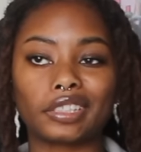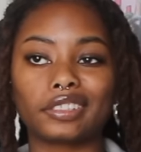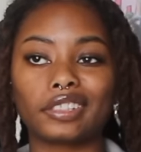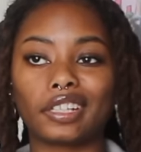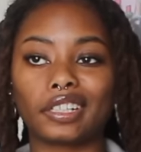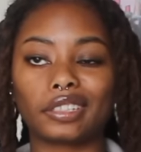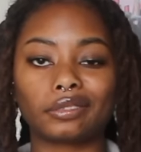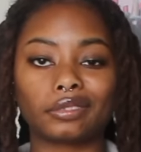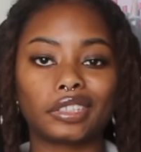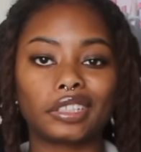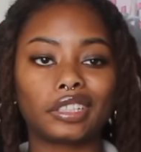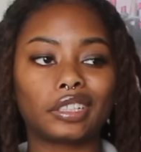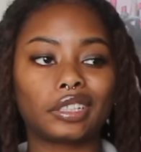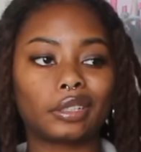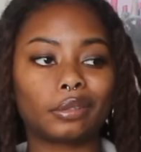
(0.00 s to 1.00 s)
It's like,
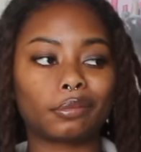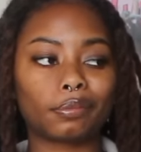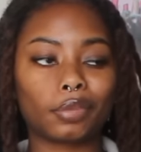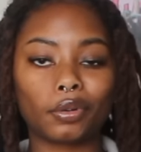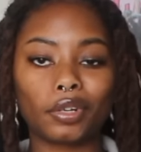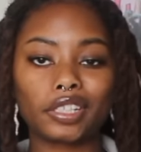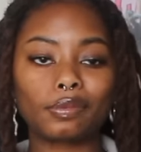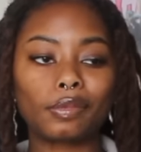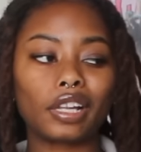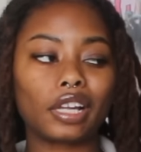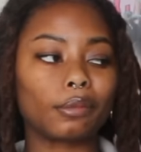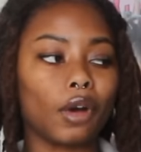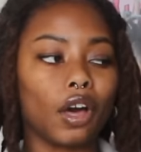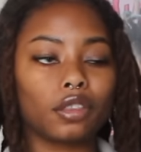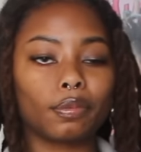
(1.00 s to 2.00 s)
bro, they smell
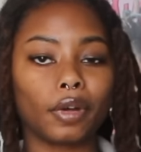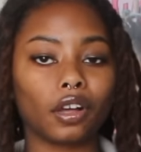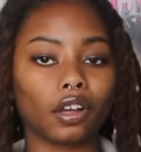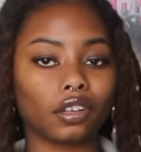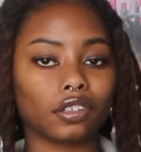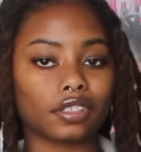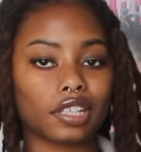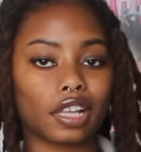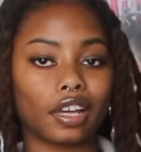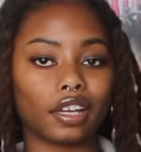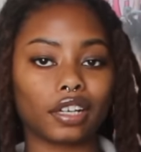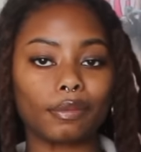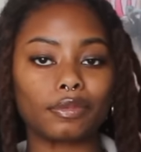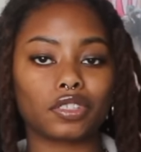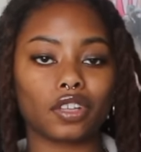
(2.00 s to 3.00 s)
like mothballs.
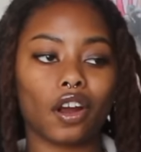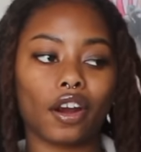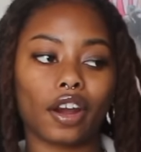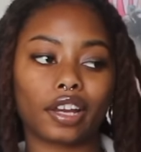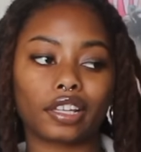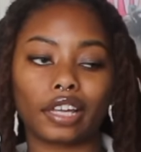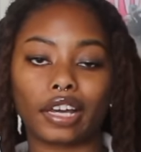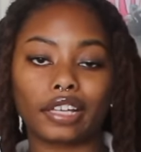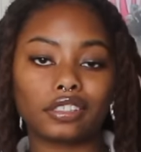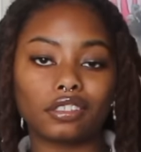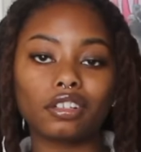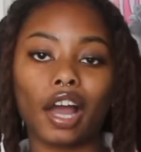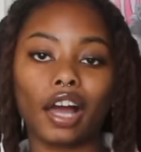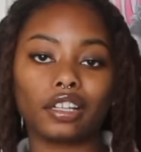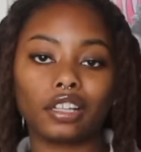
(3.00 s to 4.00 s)
Like, I'm sorry. Like, I
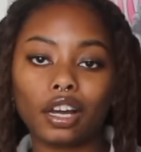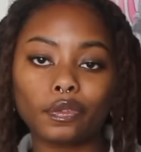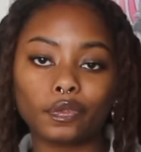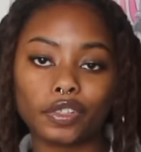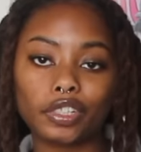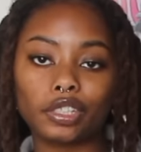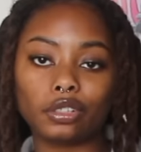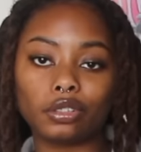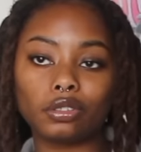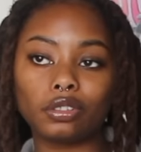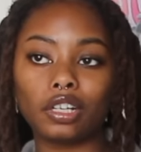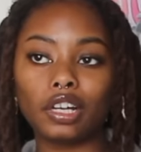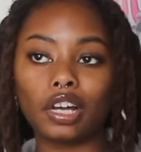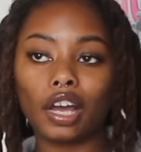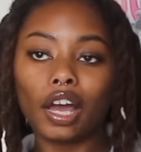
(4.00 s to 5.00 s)
still got love for you.
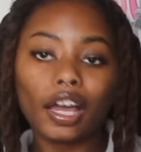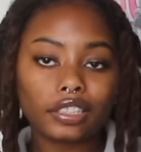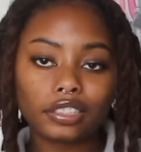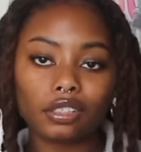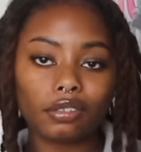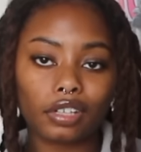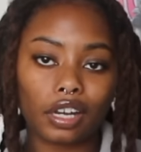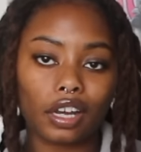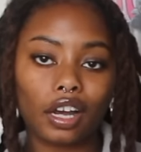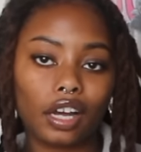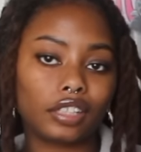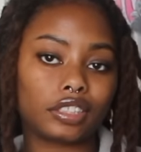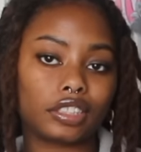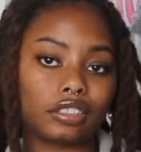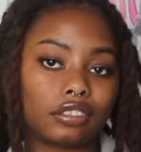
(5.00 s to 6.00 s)
I just don't want to
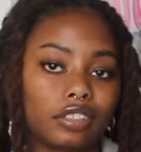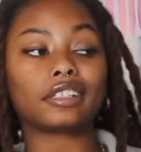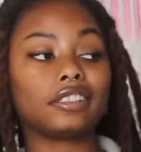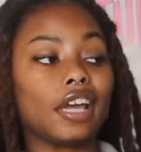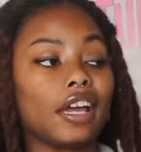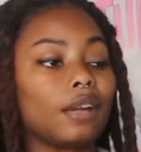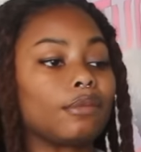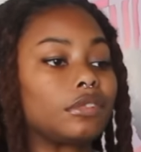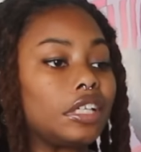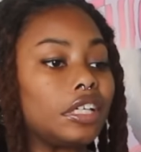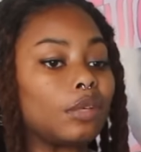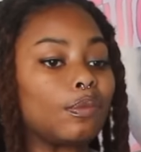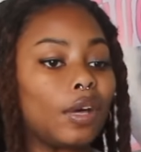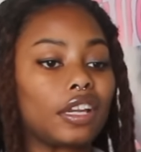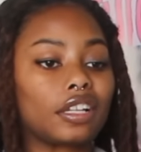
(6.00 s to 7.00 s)
hug you. Now that I'm
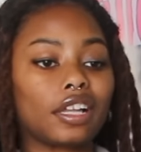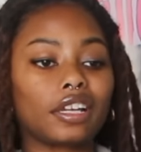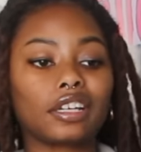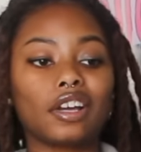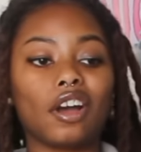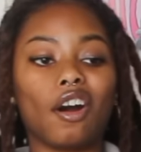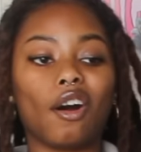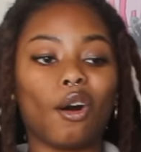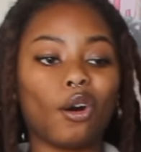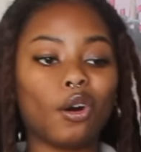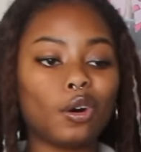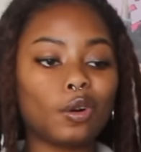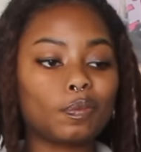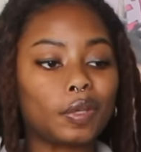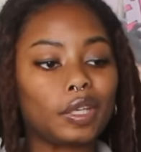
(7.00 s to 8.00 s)
thinking about it, like,
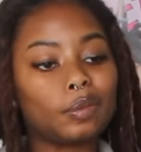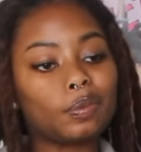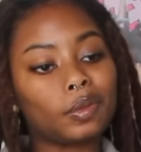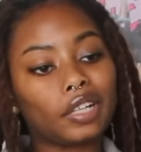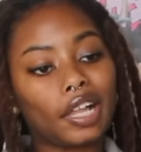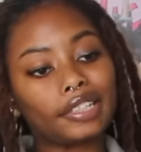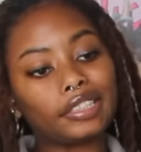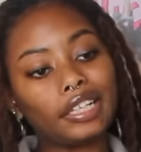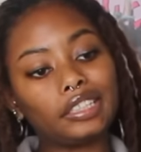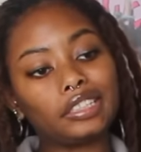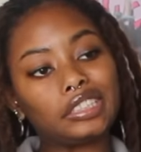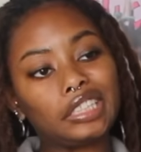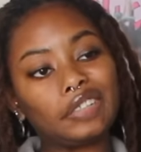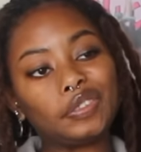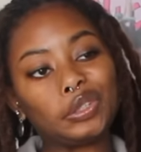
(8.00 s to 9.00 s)
old people, like, they
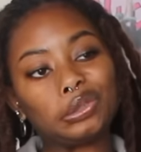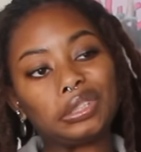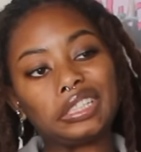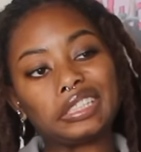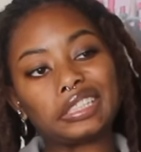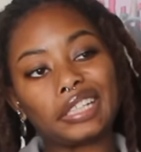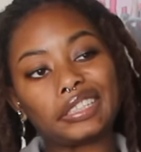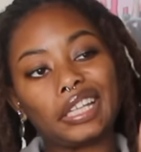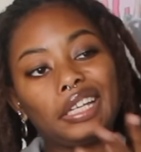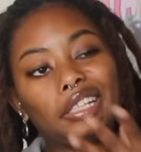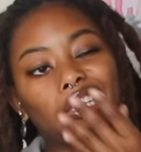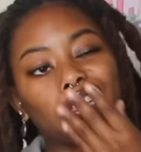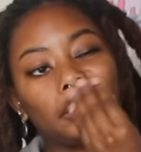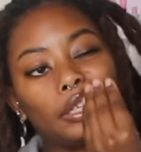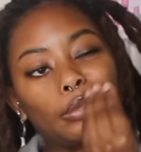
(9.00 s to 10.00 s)
give you these, like, they
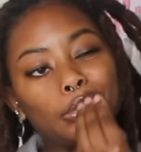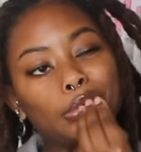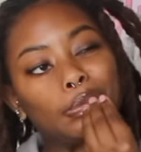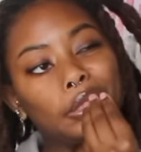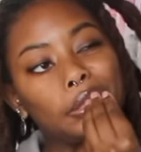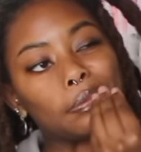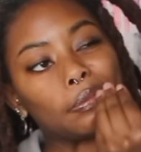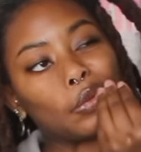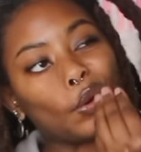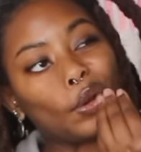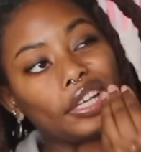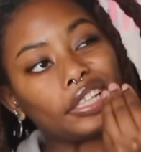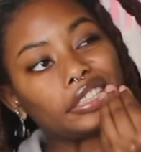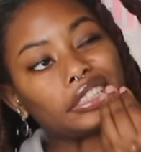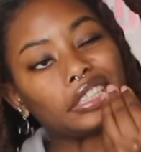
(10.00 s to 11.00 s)
lips be
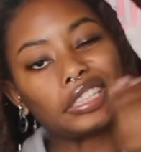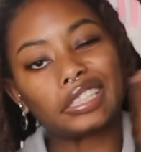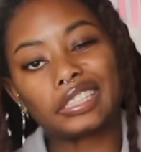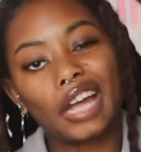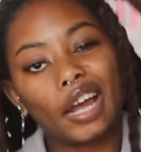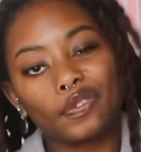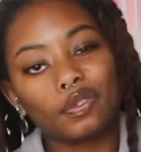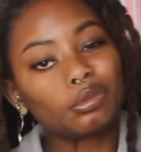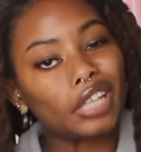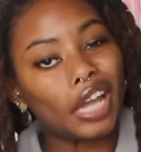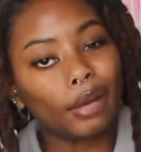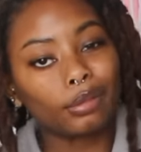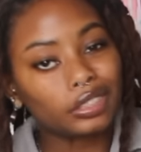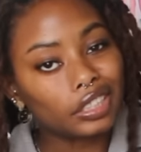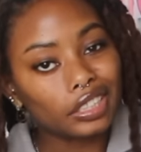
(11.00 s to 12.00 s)
moist. And it's not from
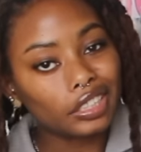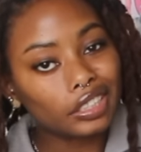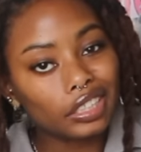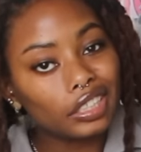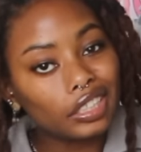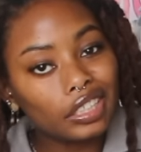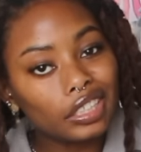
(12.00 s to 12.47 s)
chapstick.